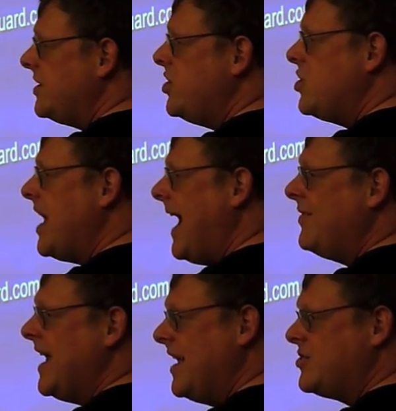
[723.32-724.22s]
should have
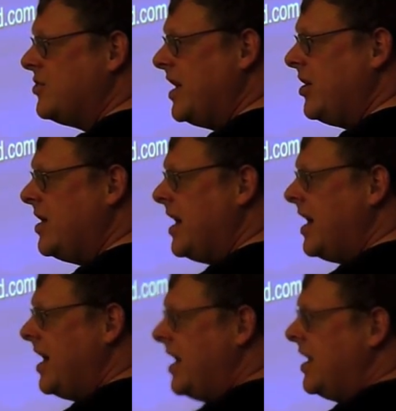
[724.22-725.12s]
the answer here.
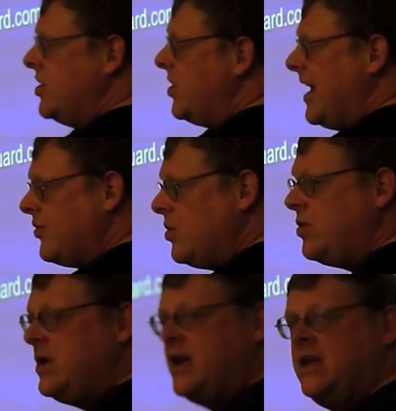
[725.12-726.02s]
You can have your
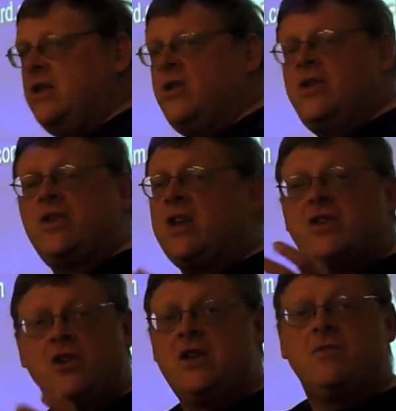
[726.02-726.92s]
own, just a
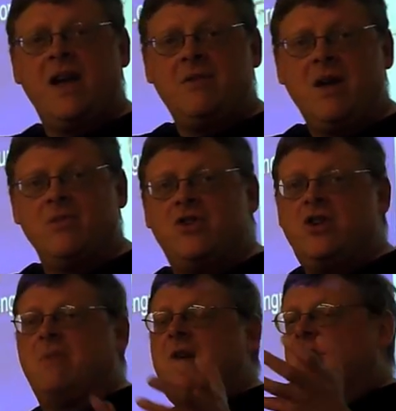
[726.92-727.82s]
series of random numbers. You
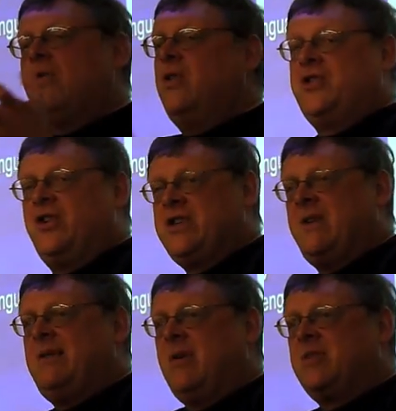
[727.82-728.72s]
could make your own series of
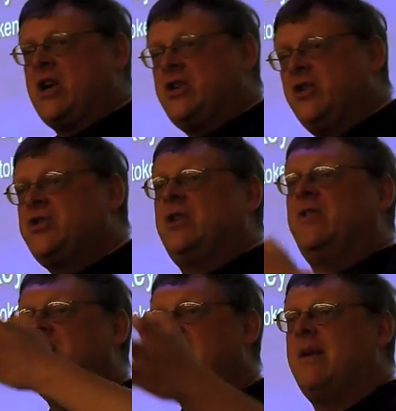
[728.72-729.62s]
random numbers on your
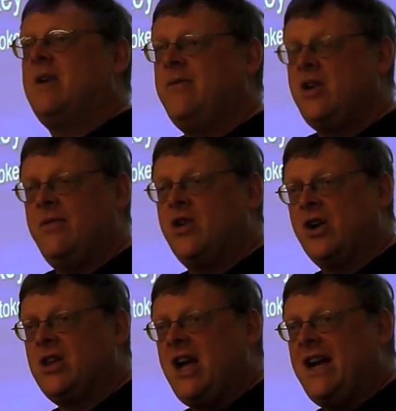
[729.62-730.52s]
server and on whatever you do, your
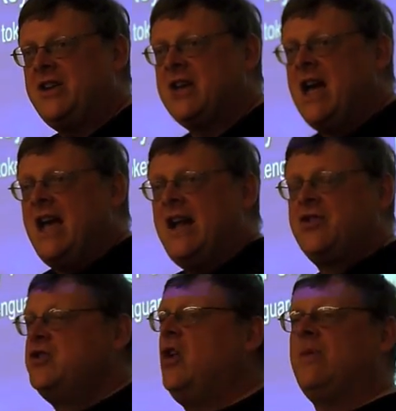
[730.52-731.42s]
clients, and
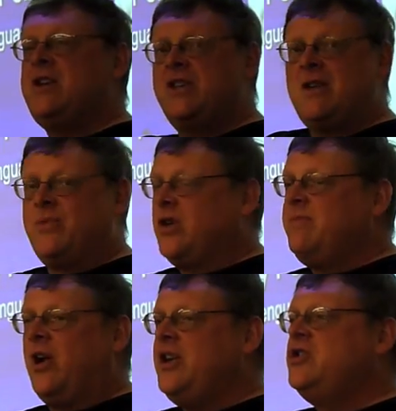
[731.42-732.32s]
there's no reason some third
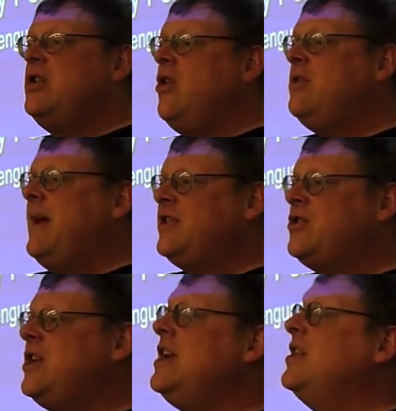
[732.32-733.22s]
party should know the master
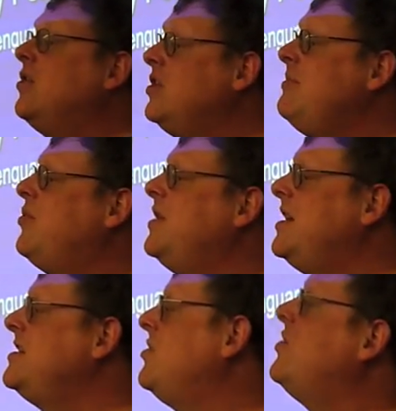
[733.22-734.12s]
key. The only point
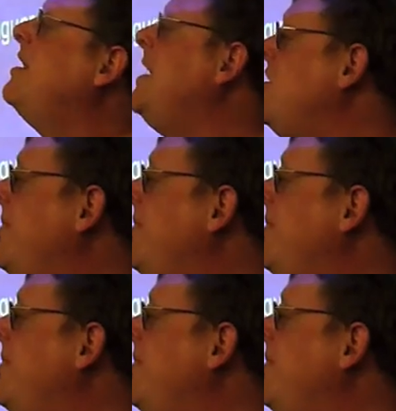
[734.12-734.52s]
is they're trying to make you